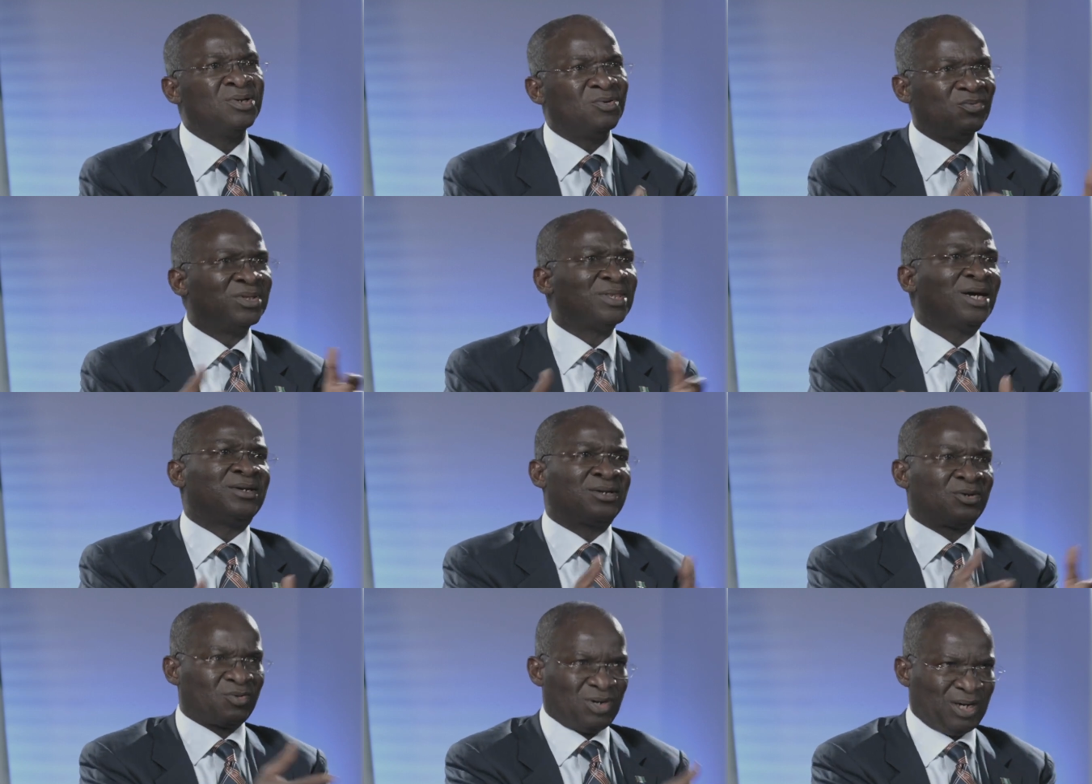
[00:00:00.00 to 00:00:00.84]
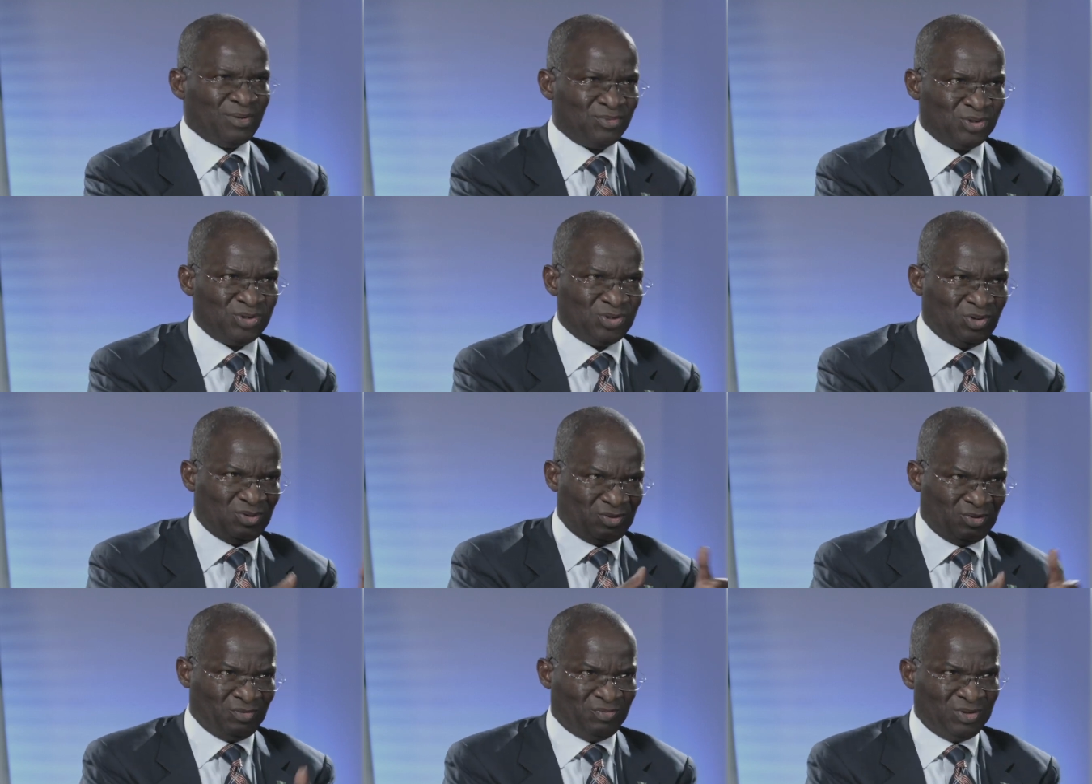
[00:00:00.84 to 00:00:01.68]
without the
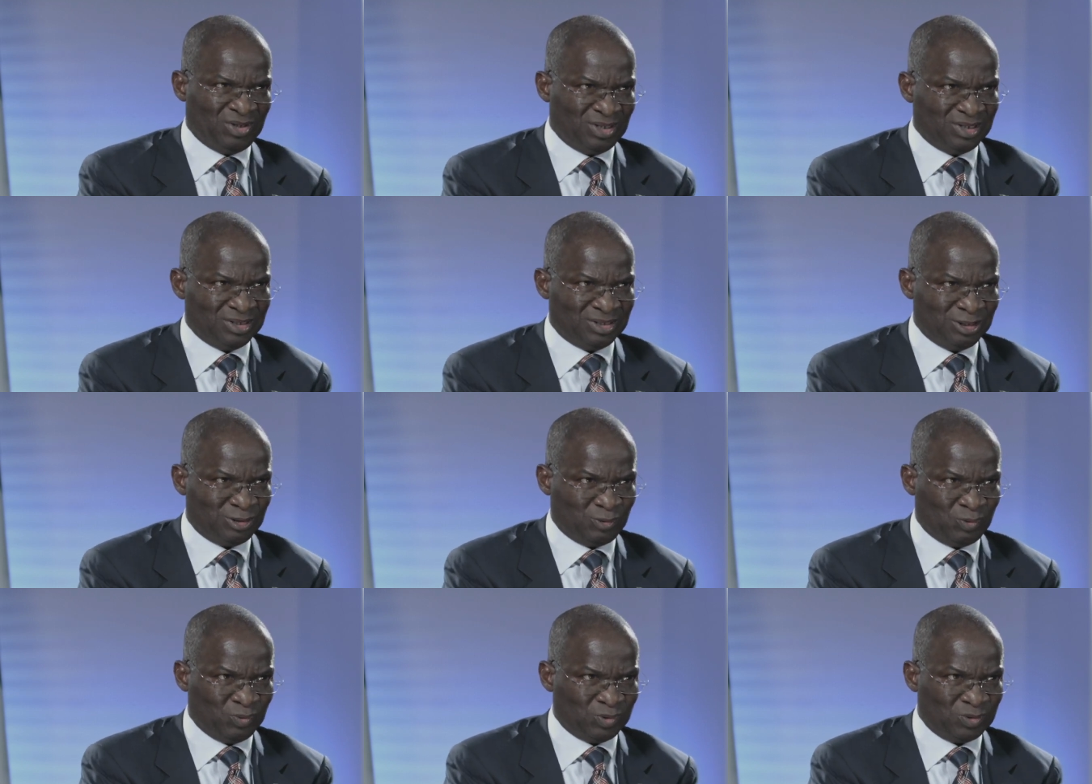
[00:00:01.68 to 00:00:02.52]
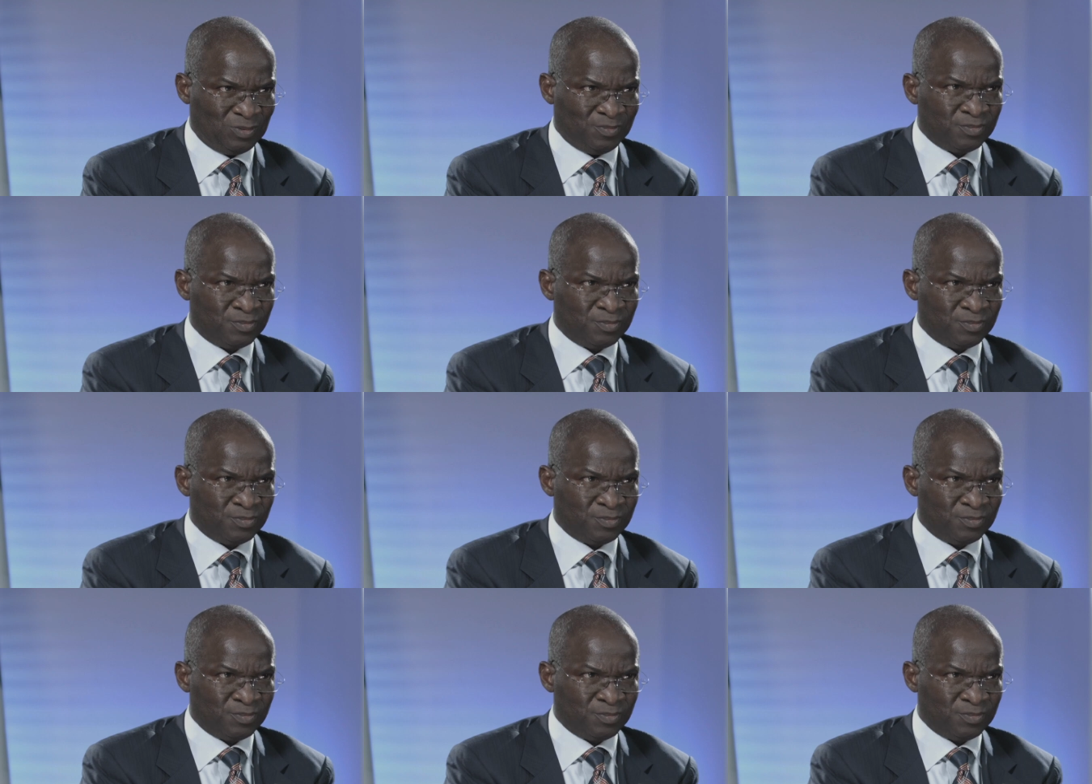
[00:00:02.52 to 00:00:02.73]
collaboration of the discos.